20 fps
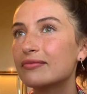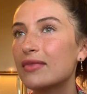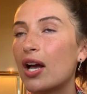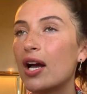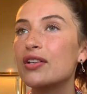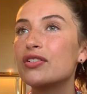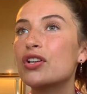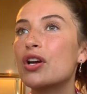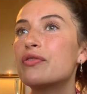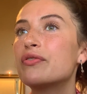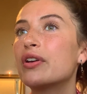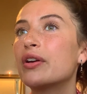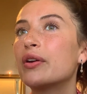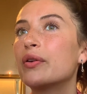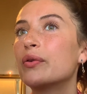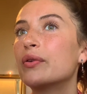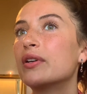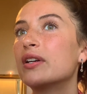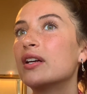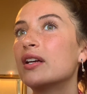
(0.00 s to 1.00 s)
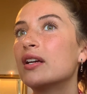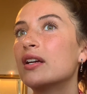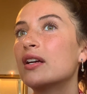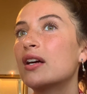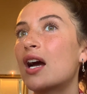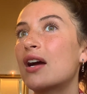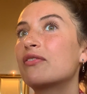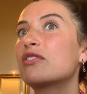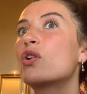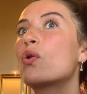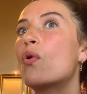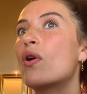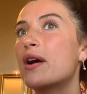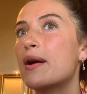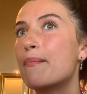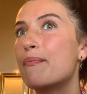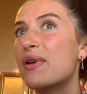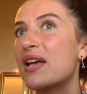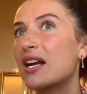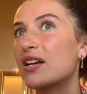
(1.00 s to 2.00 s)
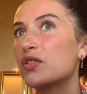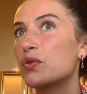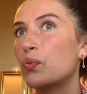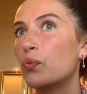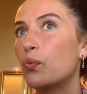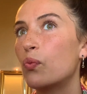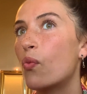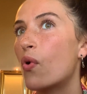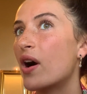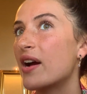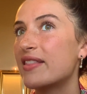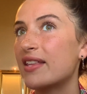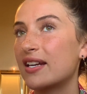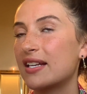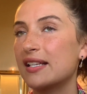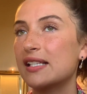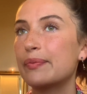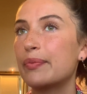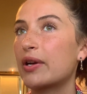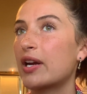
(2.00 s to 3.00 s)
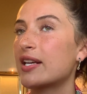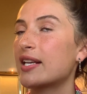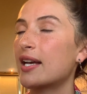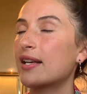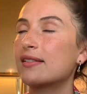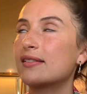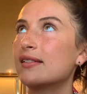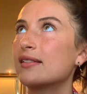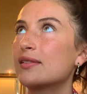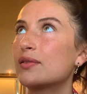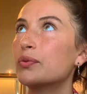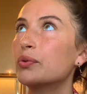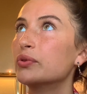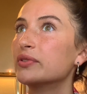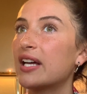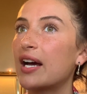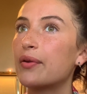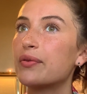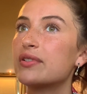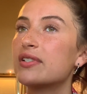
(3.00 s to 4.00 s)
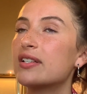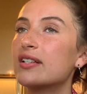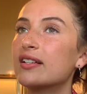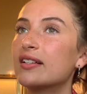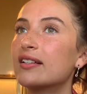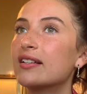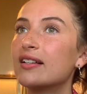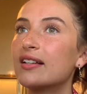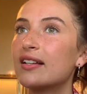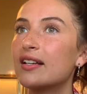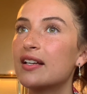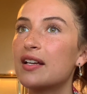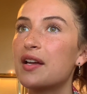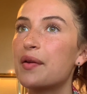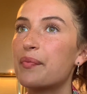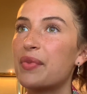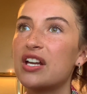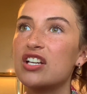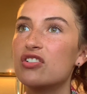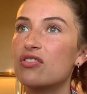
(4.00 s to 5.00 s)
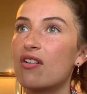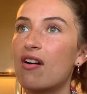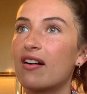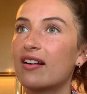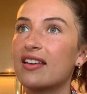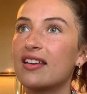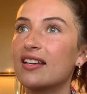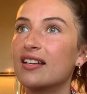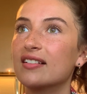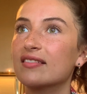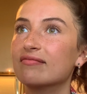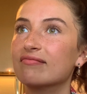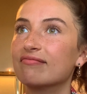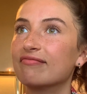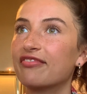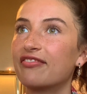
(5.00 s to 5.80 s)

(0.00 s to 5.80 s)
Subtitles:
I don't know, I haven't quite unpicked why that is, but I guess it's all down to patriarchy and